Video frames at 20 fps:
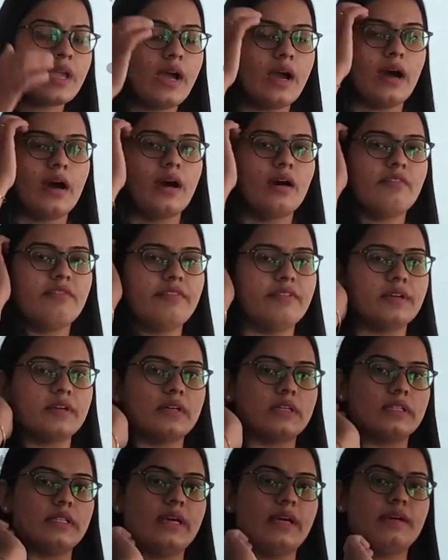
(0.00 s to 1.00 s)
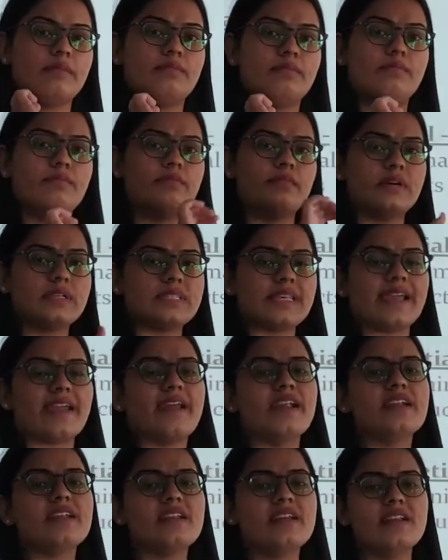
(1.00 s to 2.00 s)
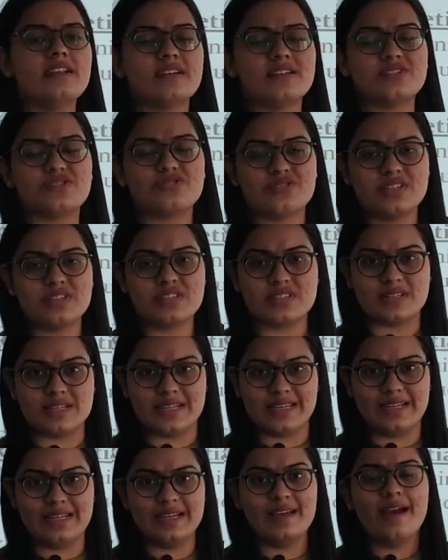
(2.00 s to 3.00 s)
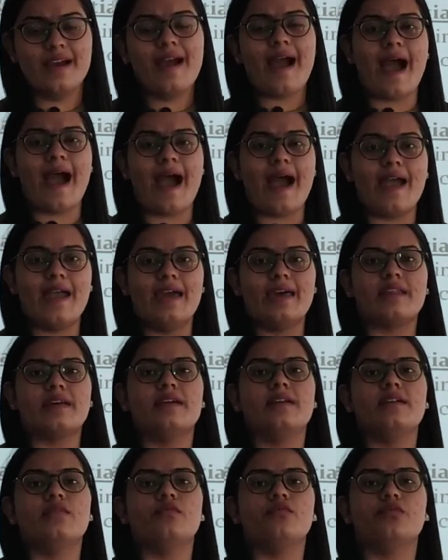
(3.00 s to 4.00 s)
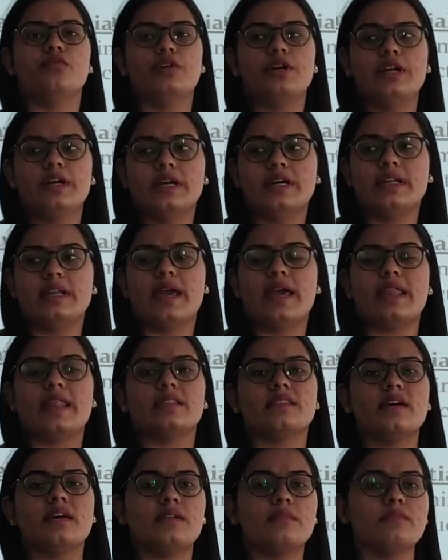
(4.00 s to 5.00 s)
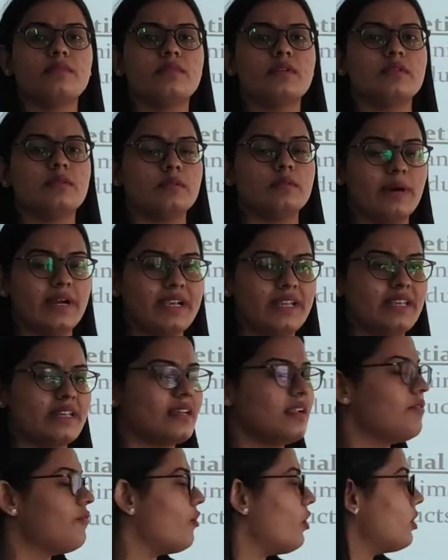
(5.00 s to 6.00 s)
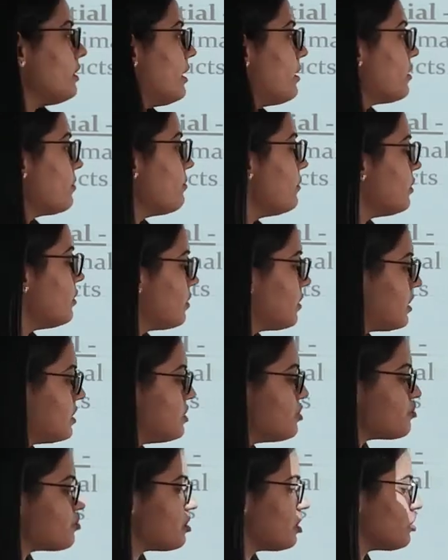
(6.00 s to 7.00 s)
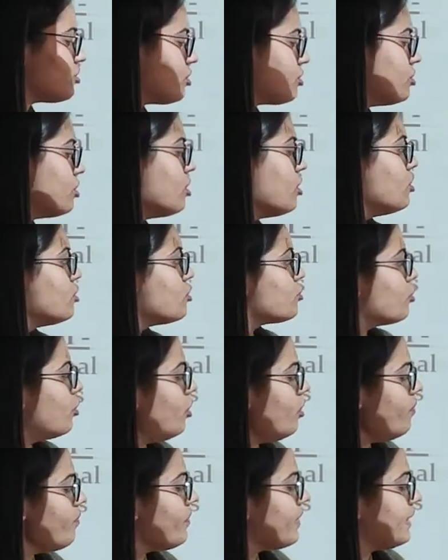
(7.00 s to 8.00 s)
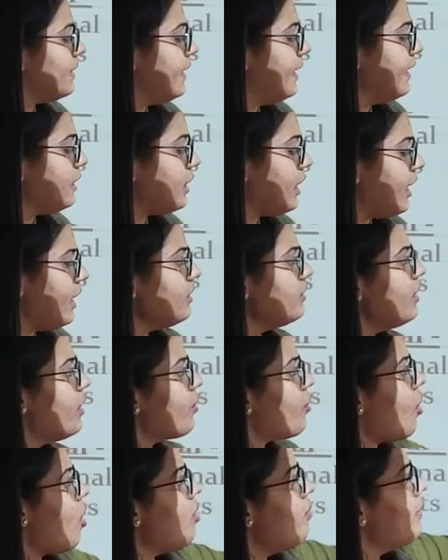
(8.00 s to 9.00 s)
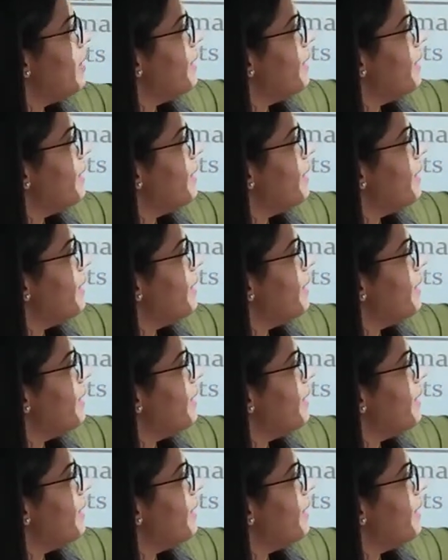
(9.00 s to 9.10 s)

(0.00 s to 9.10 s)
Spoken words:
the secondary industries need iron, wooden and other material for their construction. So they take the raw